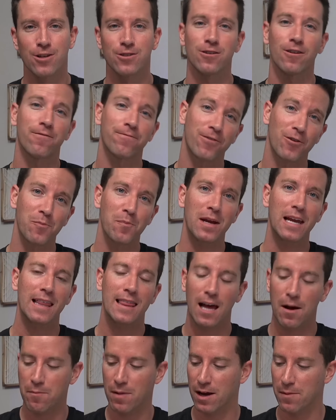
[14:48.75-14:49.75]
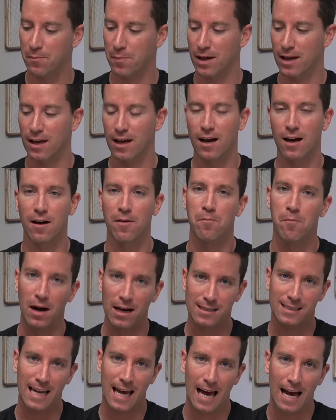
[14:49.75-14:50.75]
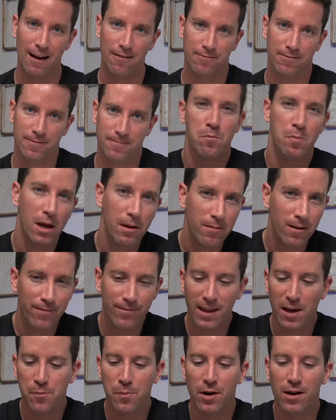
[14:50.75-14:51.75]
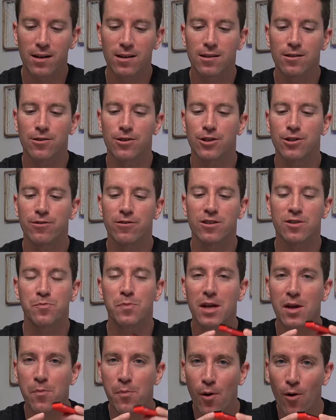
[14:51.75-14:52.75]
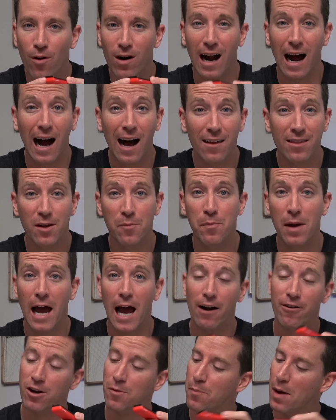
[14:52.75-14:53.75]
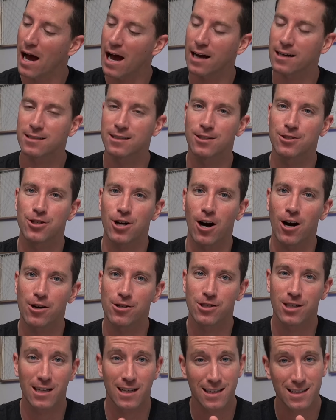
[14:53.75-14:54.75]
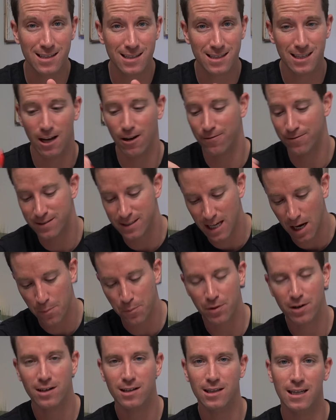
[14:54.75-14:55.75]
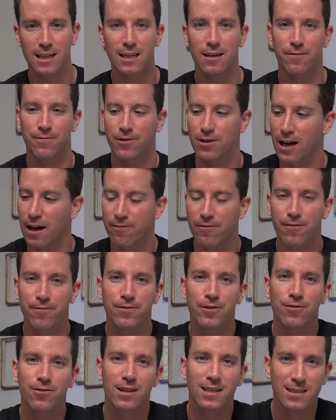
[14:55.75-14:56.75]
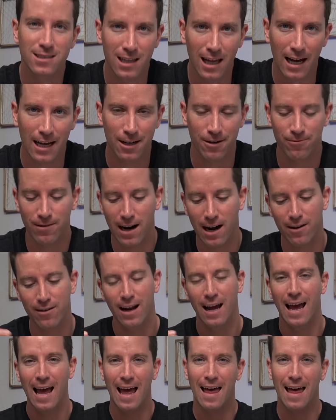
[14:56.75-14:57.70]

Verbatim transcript: So for me, that might be a must have. Maybe if they put a little USB port on the battery pack to charge it itself separately, if you have a few of these lying around,